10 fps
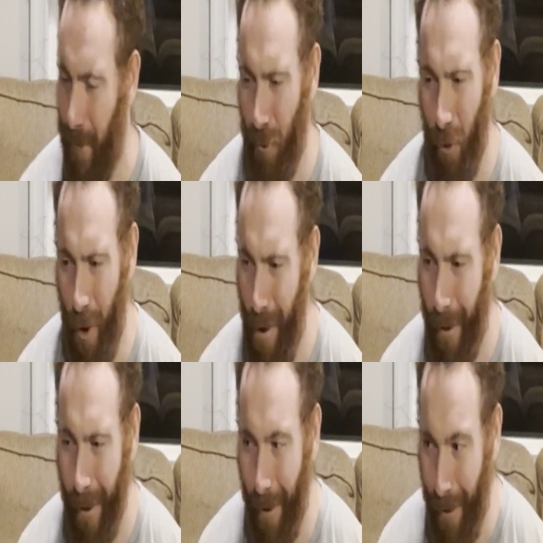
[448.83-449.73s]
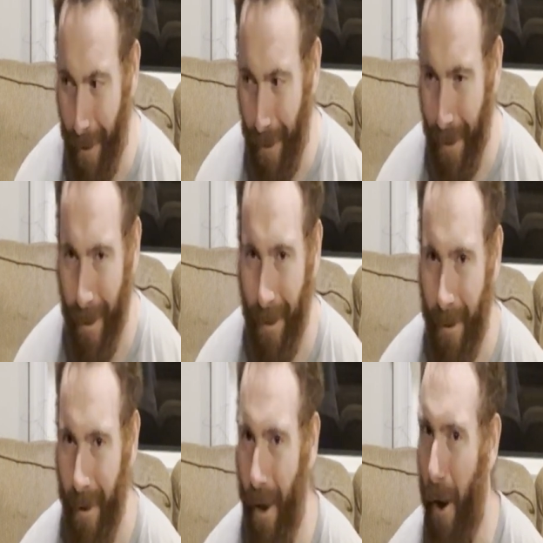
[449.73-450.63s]
logger,
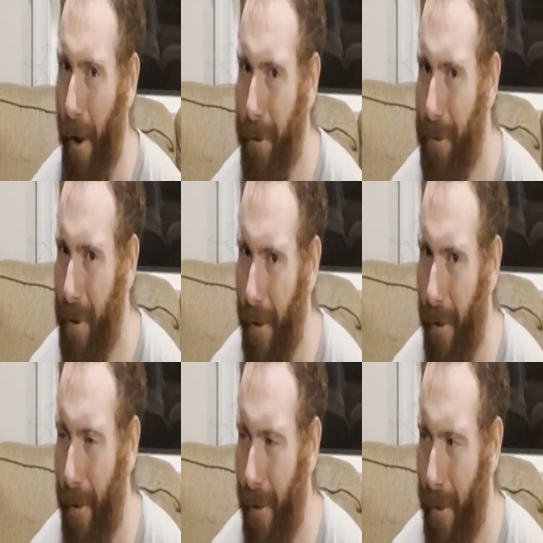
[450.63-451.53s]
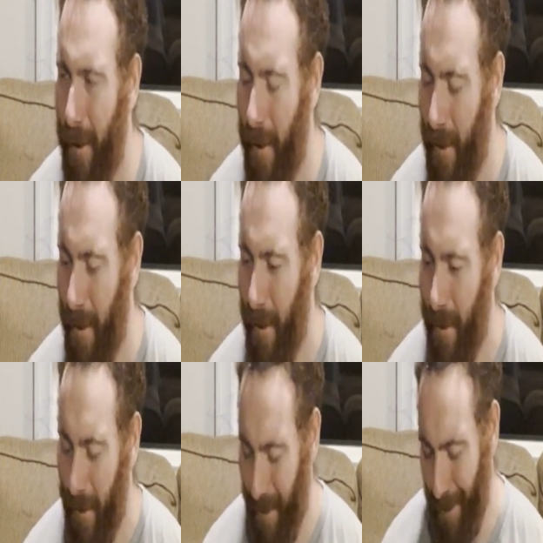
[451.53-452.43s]
hunter,
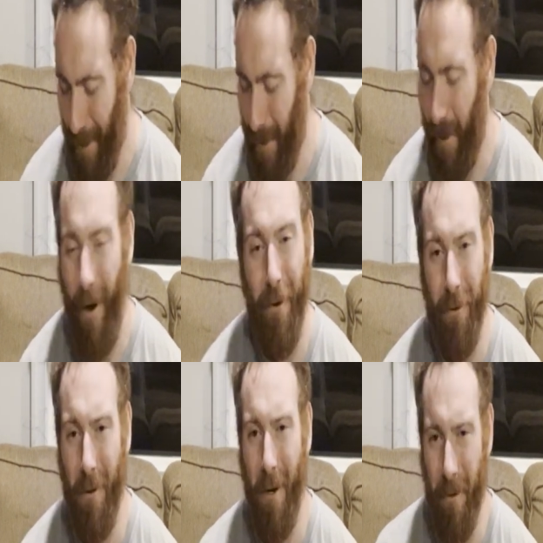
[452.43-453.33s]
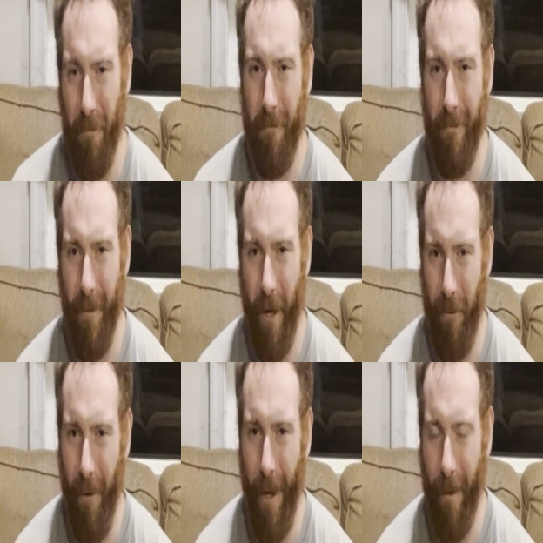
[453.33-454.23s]

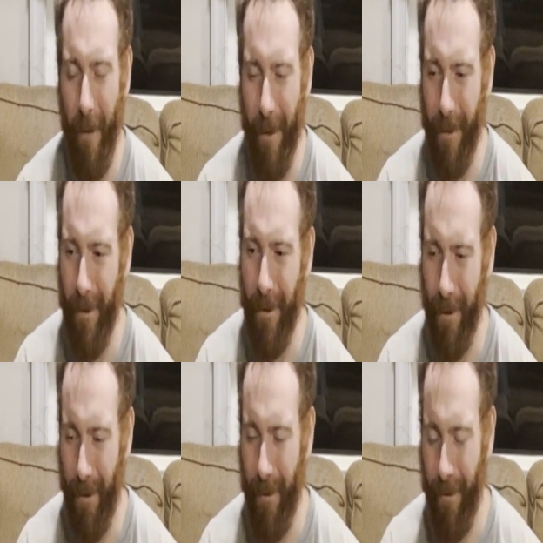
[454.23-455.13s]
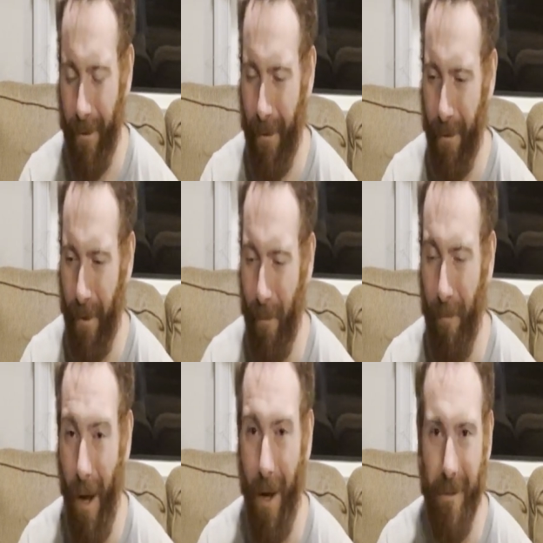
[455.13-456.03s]
I'd recommend the
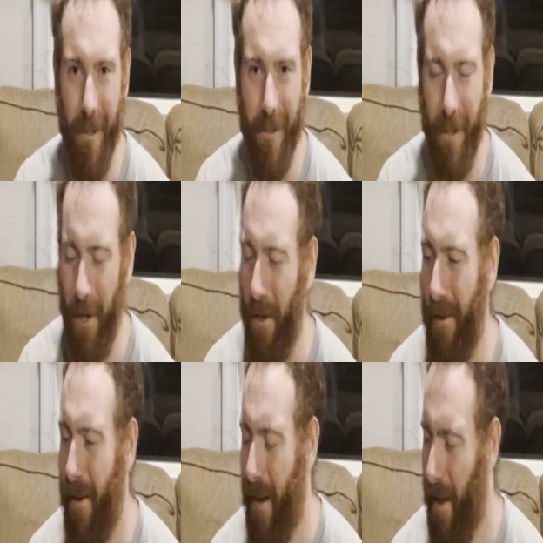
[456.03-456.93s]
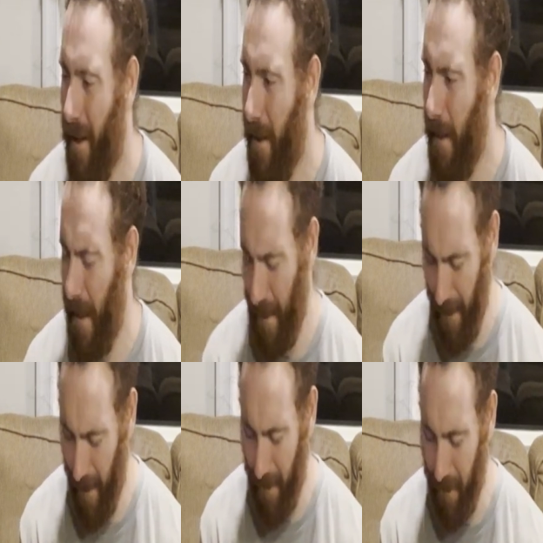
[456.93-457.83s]
composite toe.
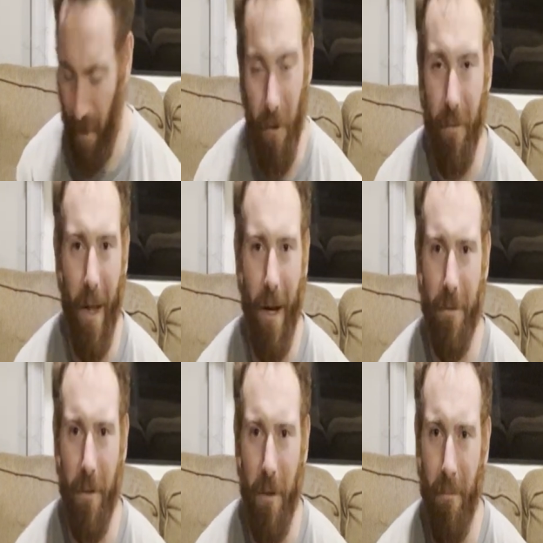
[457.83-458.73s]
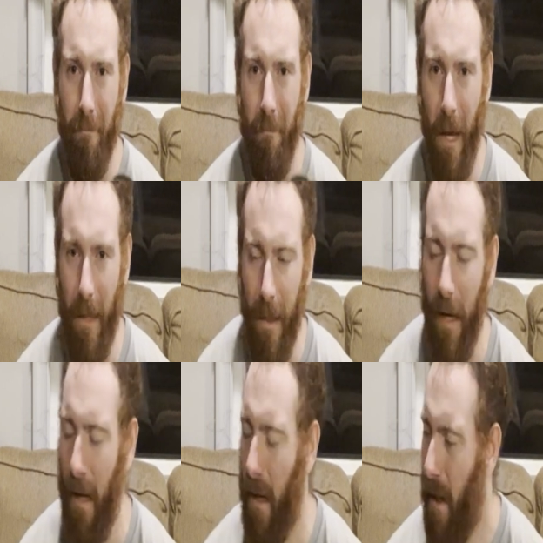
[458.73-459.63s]
I don't know if they actually make
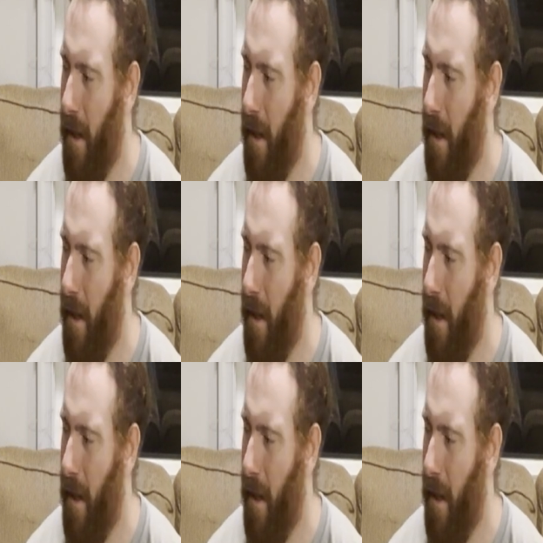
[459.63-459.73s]
that.